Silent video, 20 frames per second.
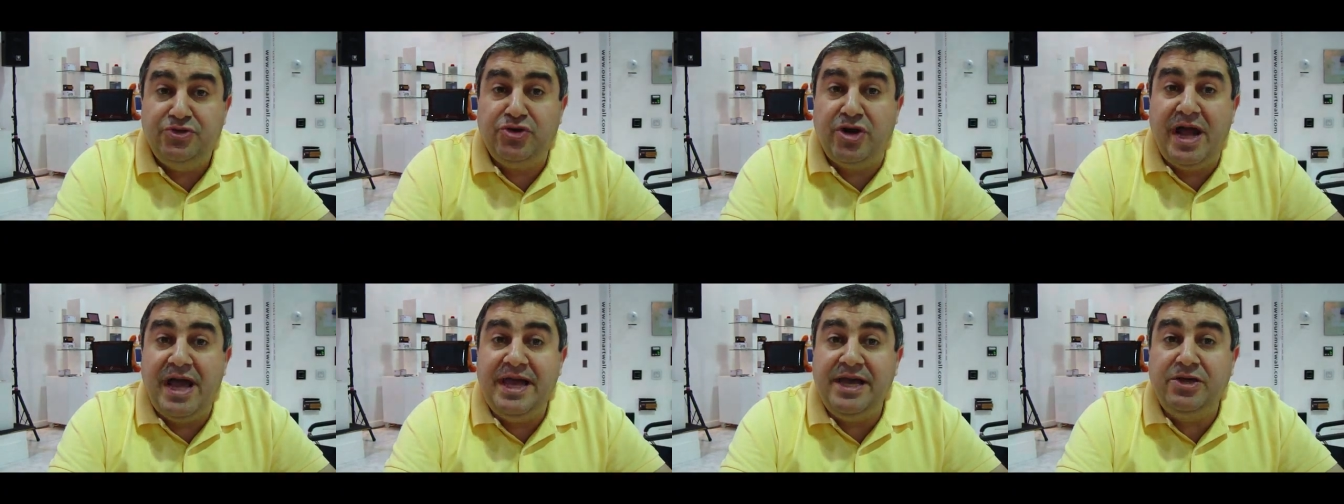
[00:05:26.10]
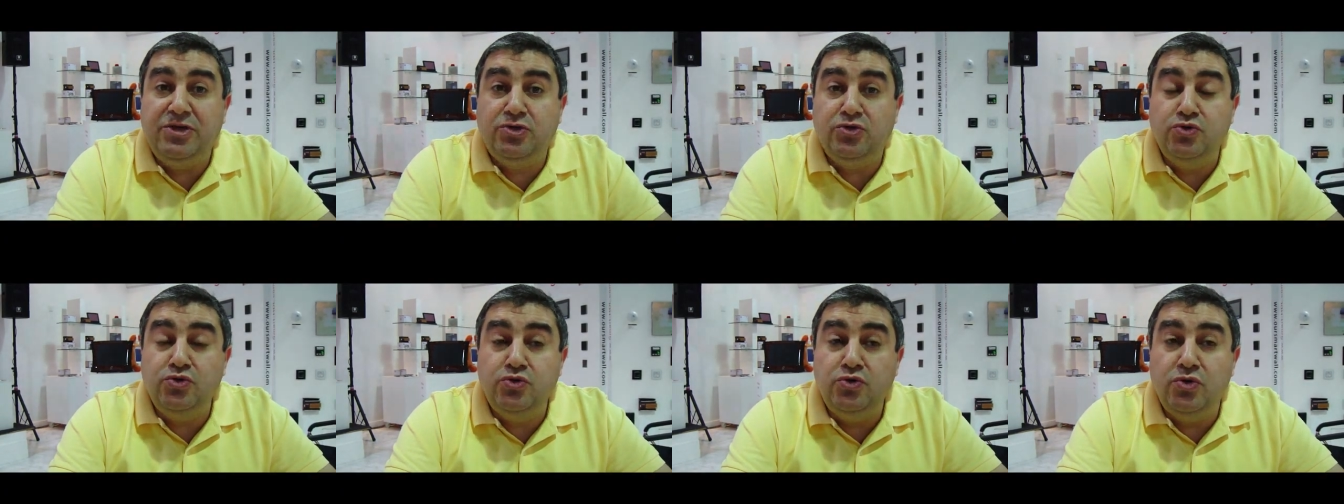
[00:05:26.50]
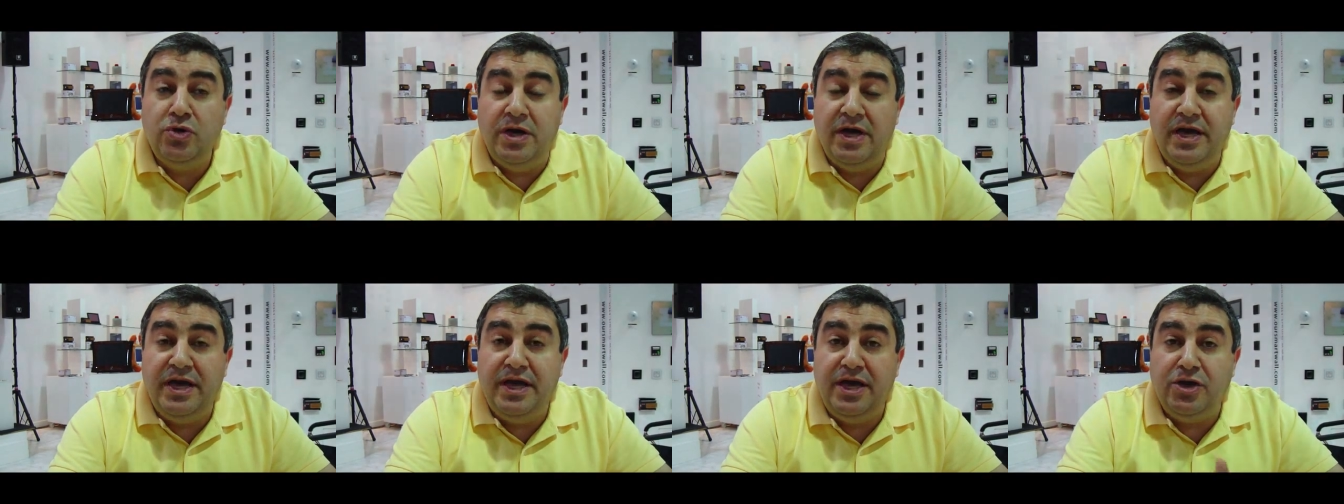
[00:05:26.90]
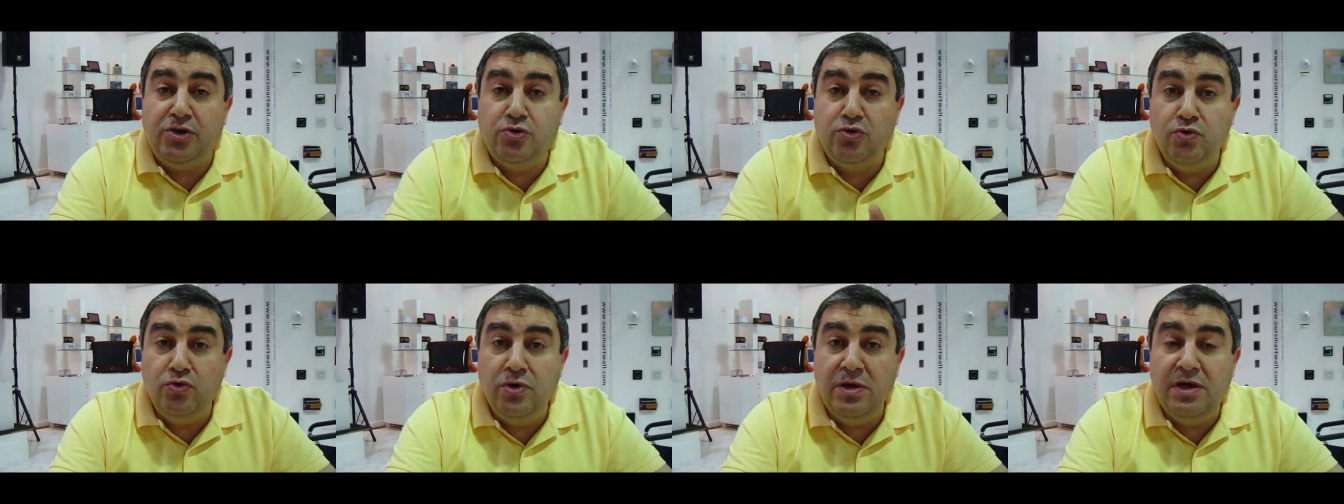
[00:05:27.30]
trying to uh,
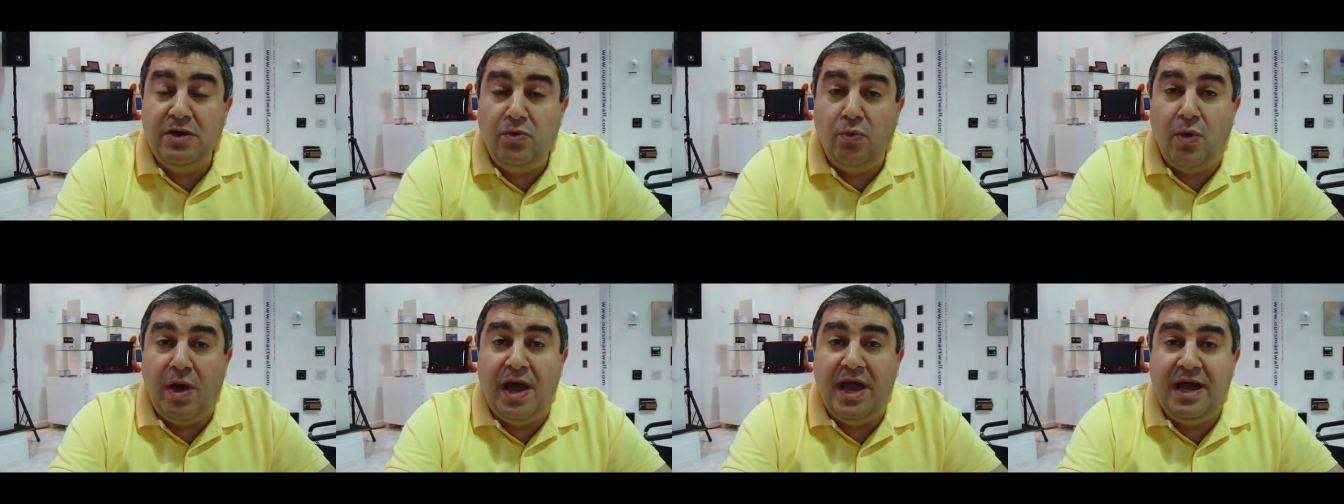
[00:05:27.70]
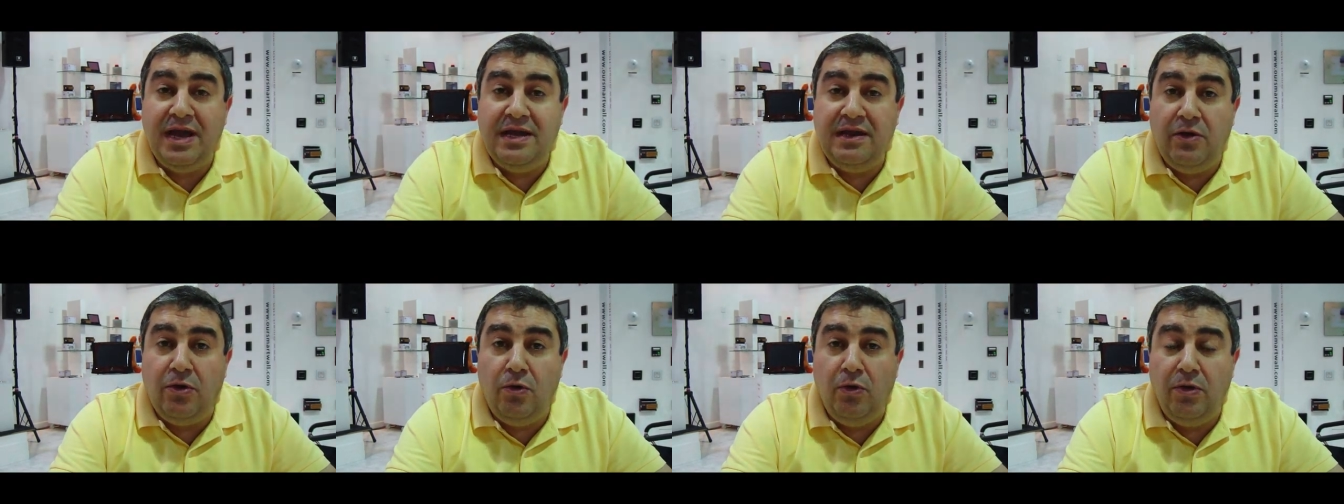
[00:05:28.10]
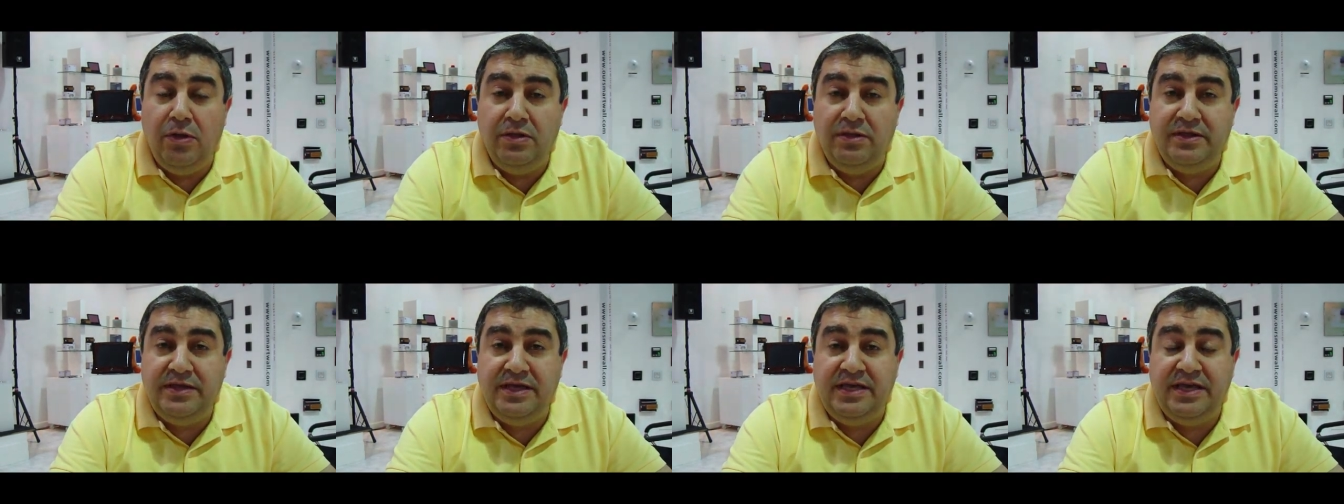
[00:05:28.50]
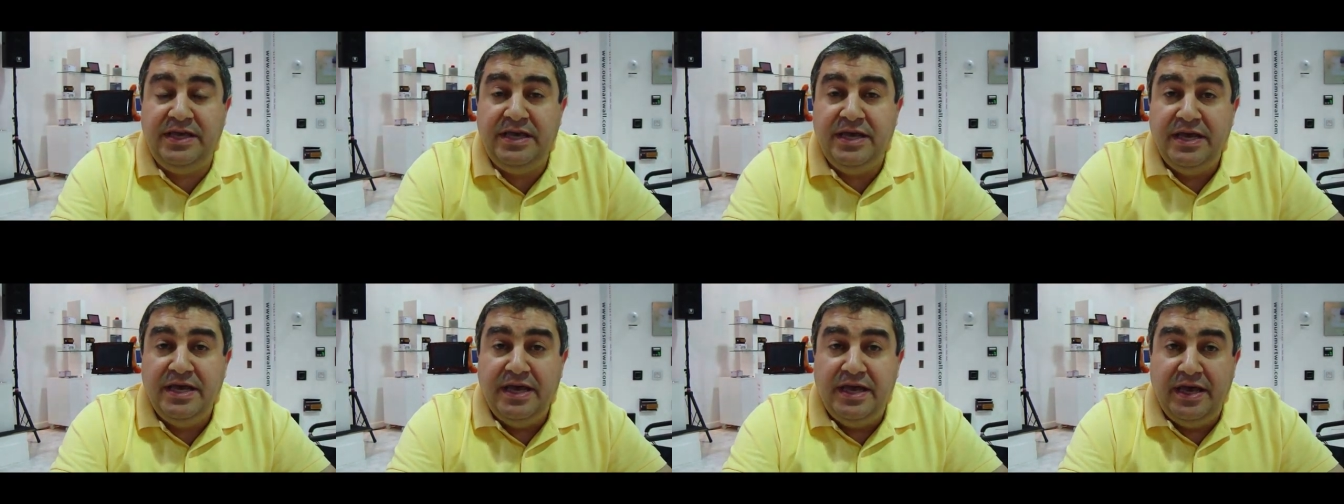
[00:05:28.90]
cool while all
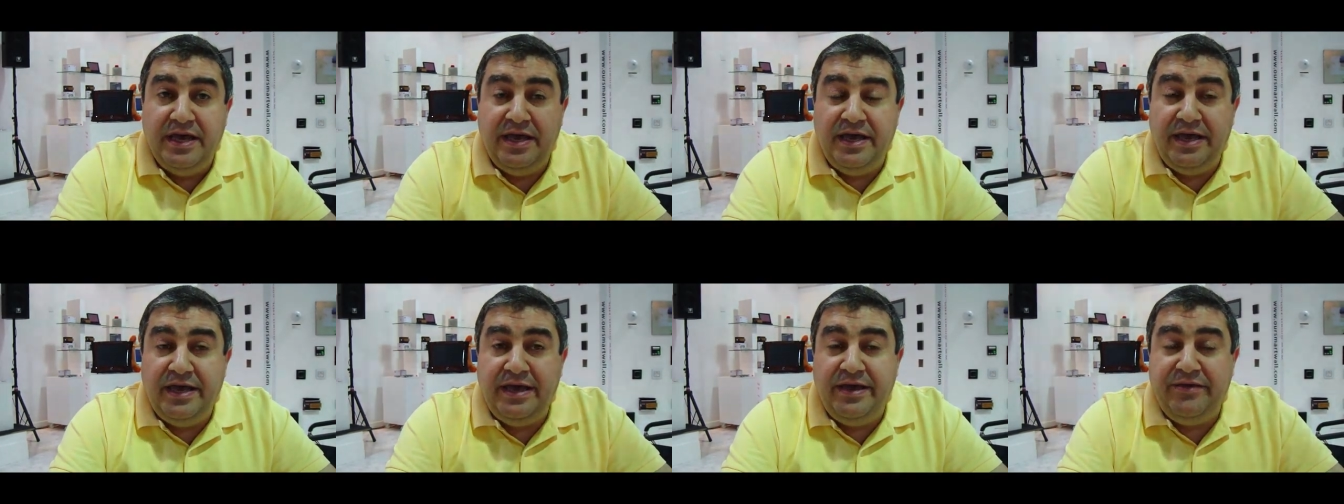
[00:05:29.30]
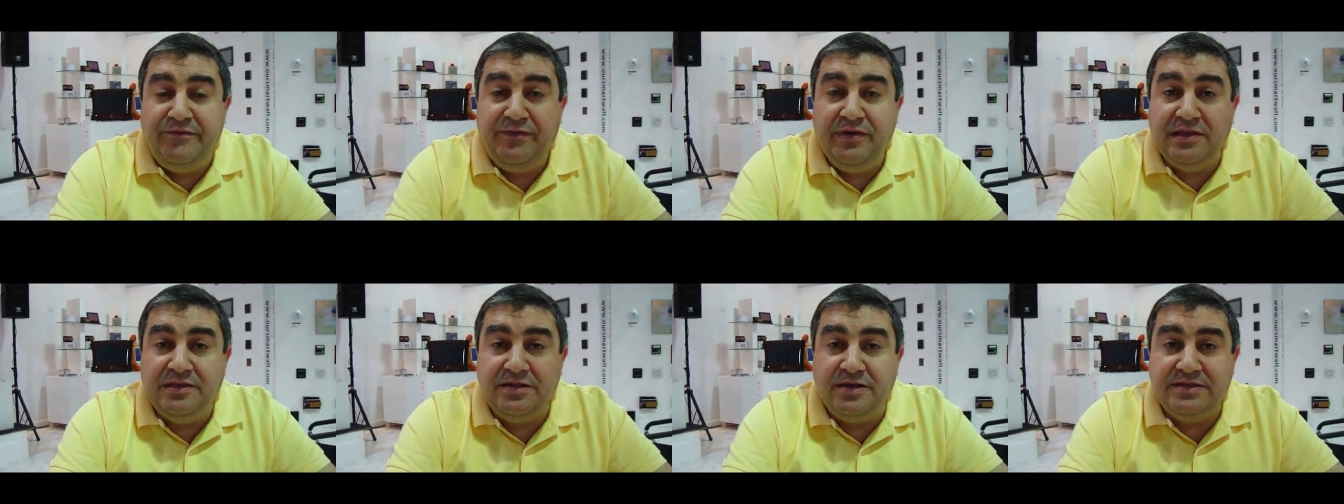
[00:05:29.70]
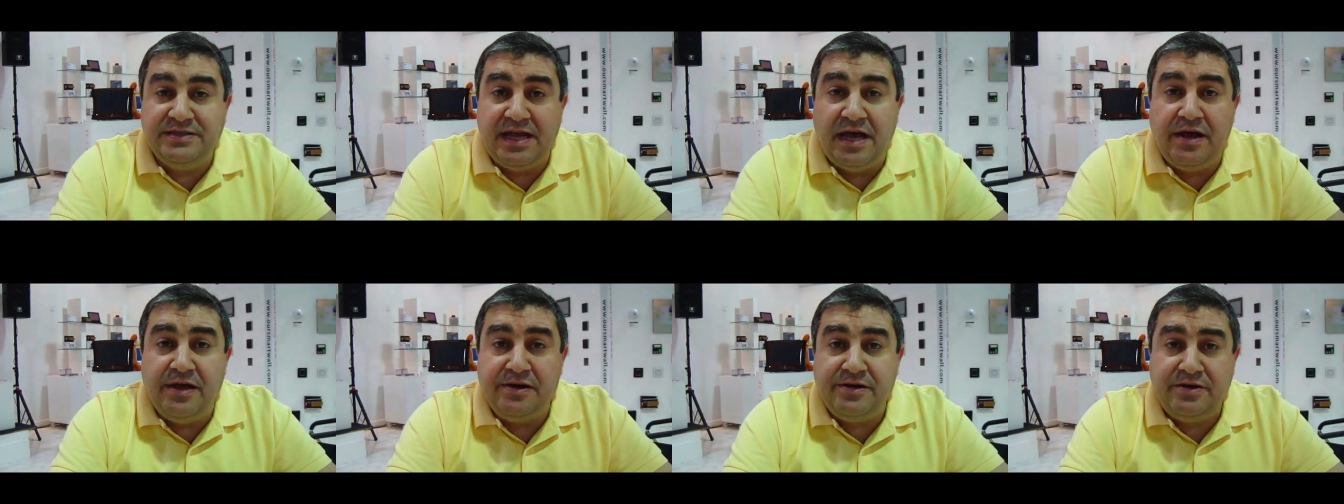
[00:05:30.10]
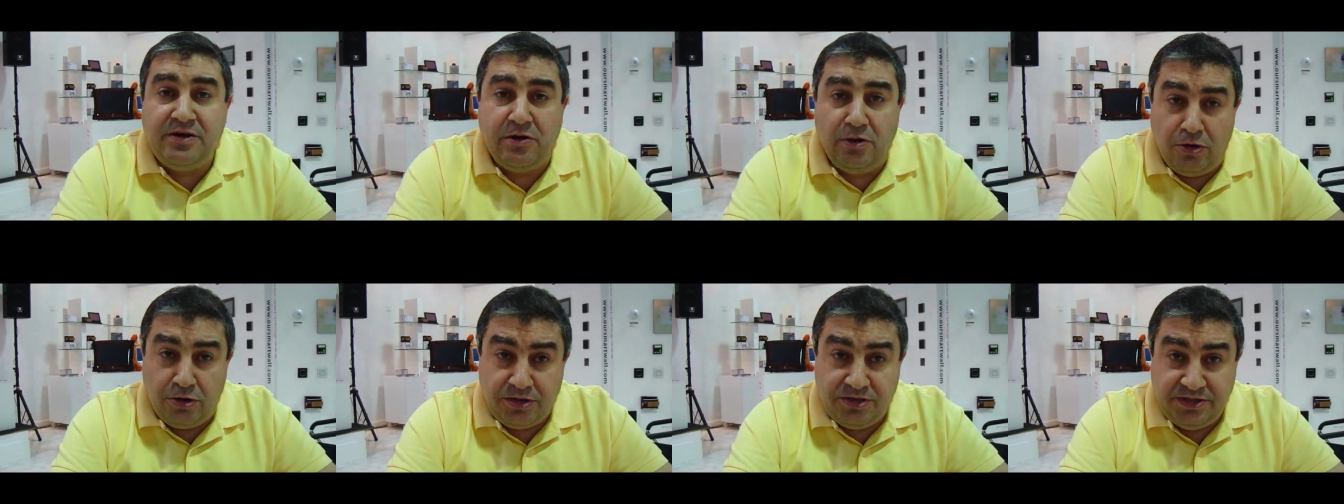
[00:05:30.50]
the uh, filters are
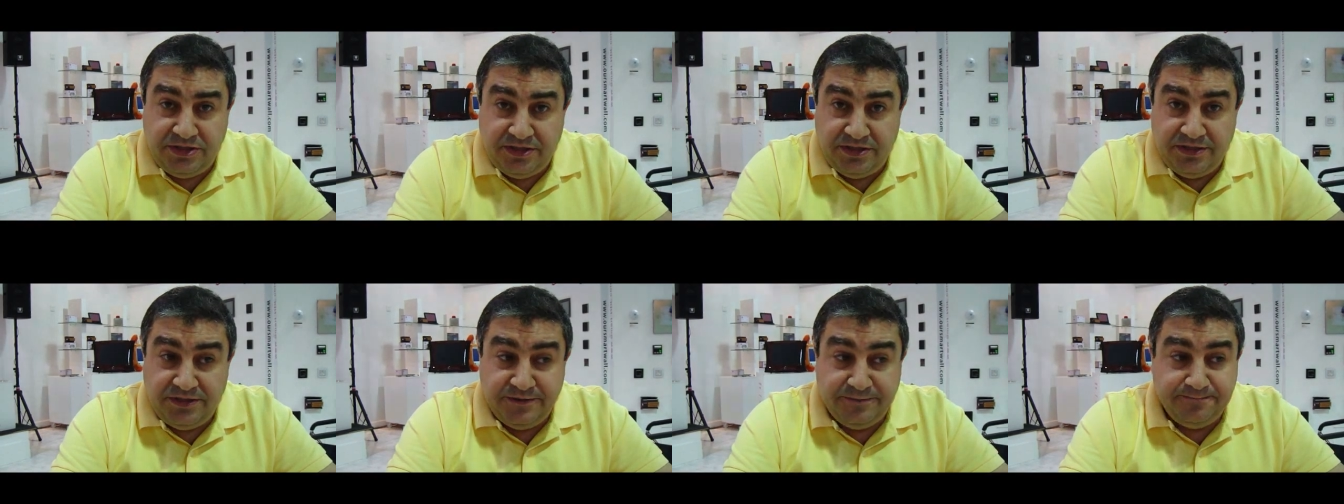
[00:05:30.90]
clogged.